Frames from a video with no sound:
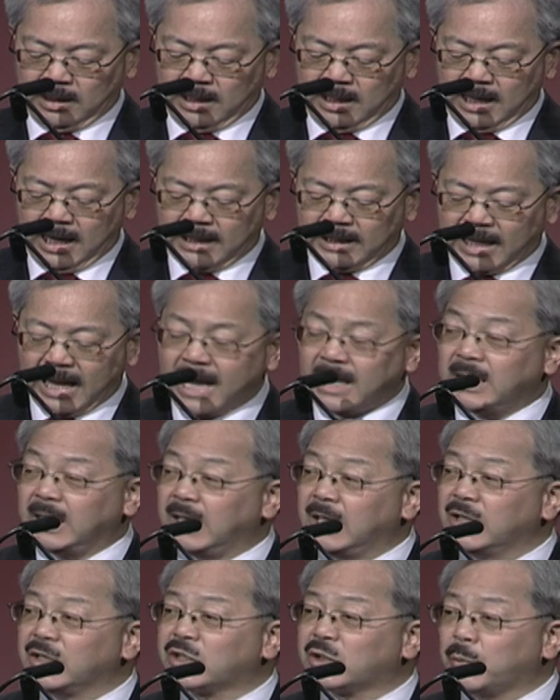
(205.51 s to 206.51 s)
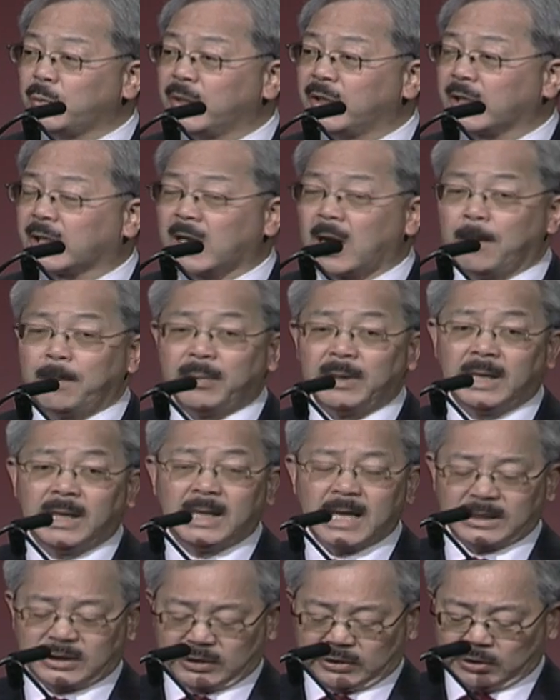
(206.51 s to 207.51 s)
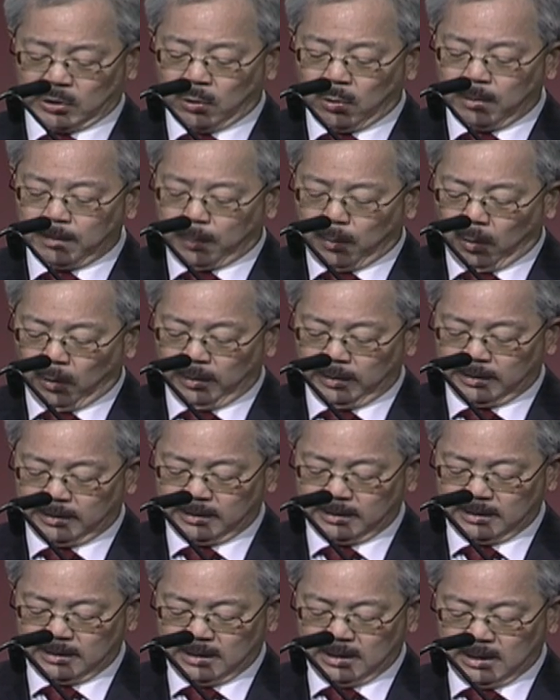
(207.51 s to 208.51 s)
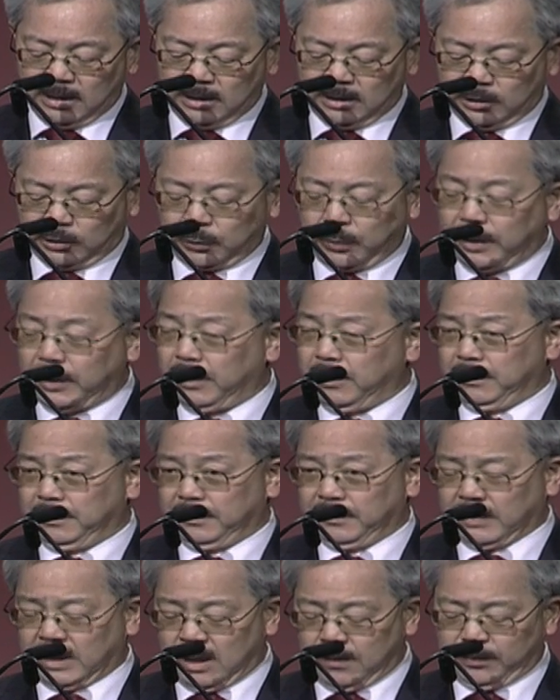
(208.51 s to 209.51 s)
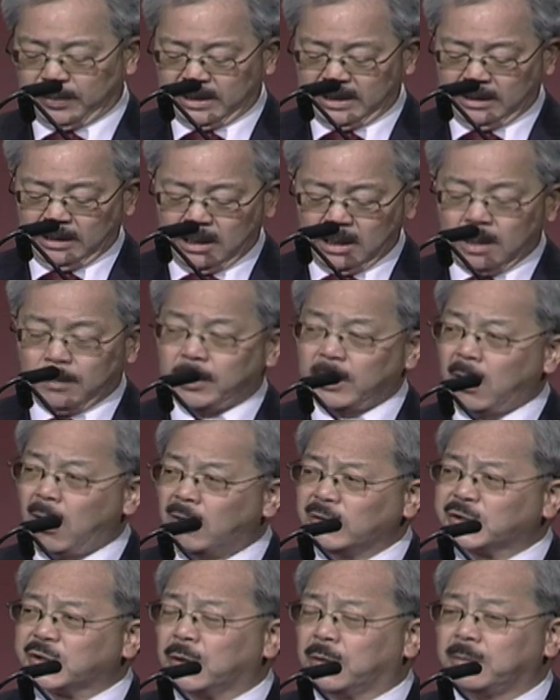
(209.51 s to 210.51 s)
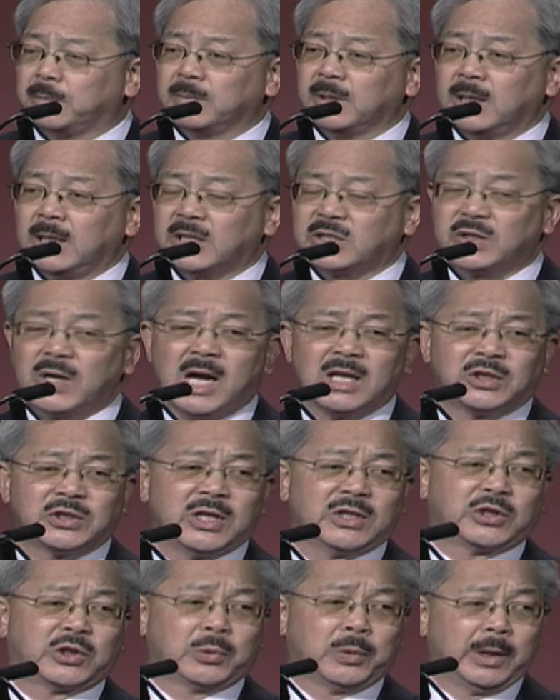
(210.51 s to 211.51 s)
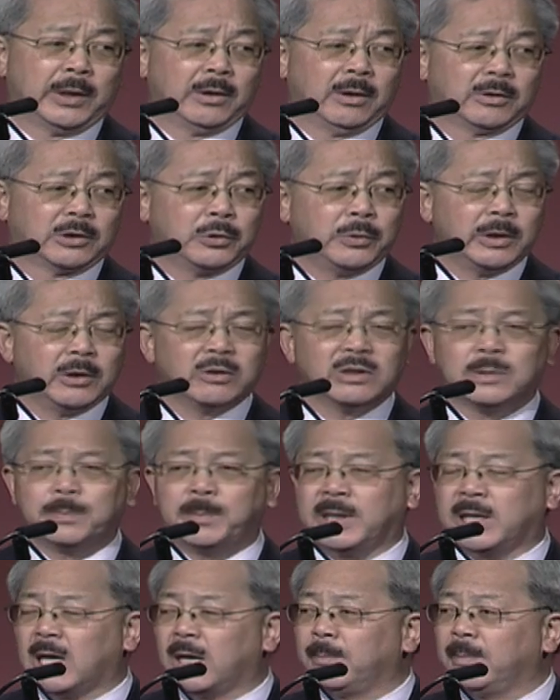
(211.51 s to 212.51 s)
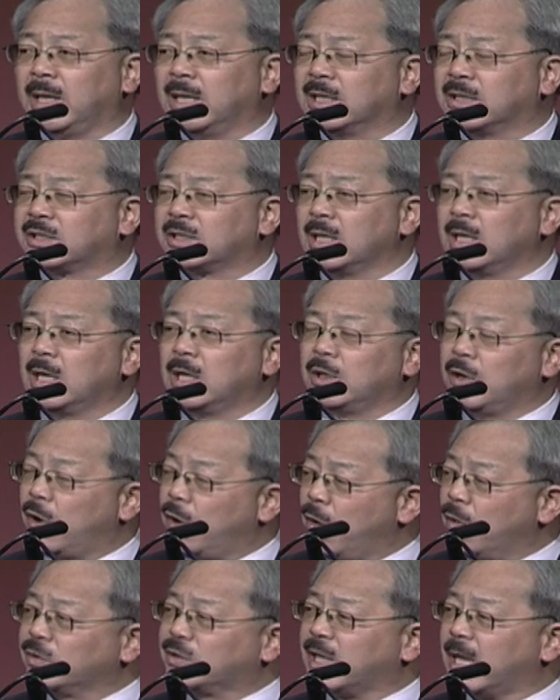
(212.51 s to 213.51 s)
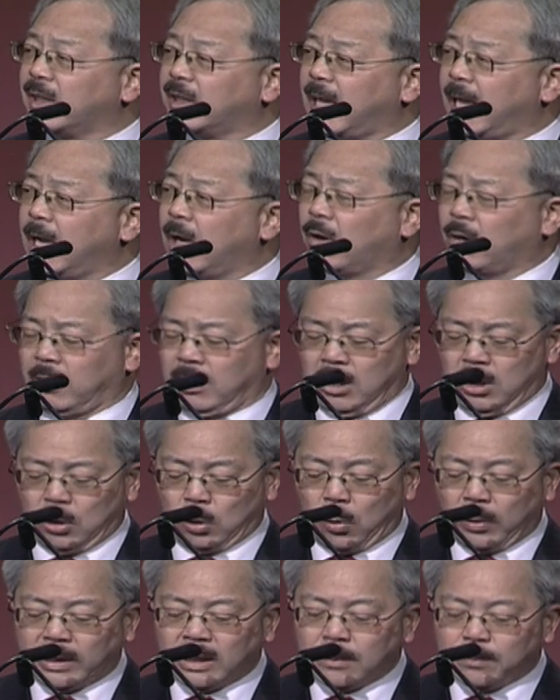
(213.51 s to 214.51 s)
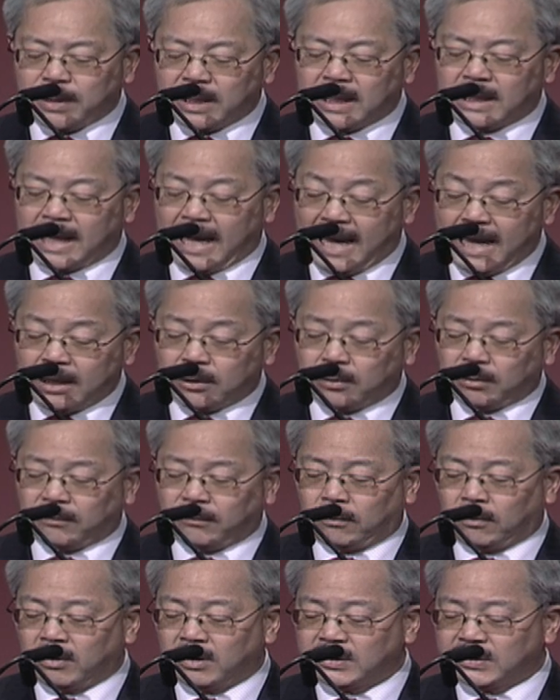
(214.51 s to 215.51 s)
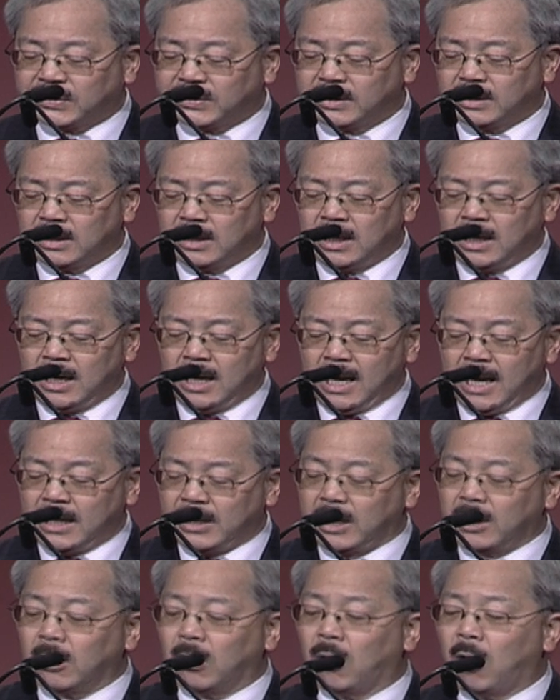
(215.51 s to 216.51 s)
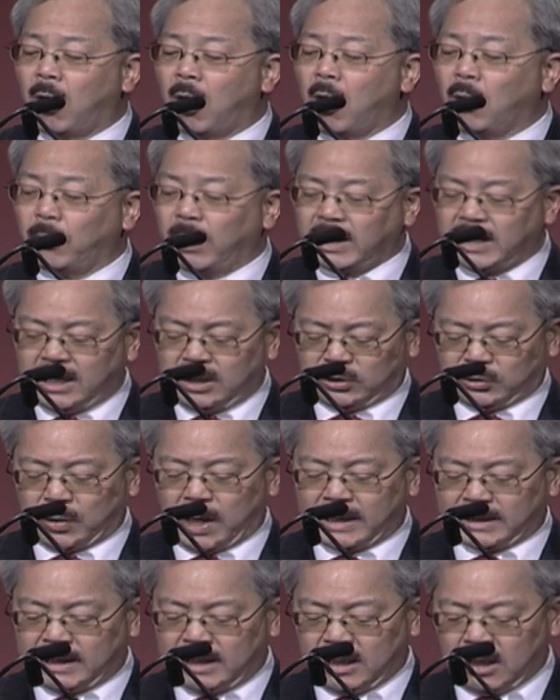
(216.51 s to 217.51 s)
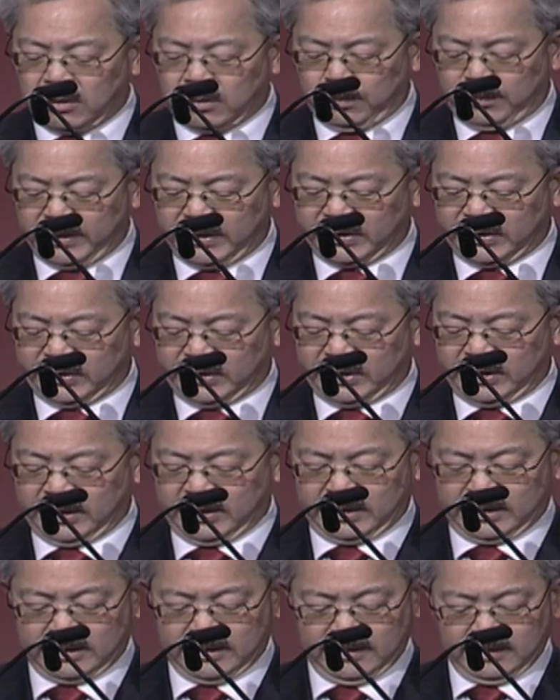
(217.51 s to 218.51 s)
And that is with a company that's so important, the Twitter company. But also, it's not just Twitter. Twitter knows that they are going to be an anchor for us, and they are already attracting other businesses,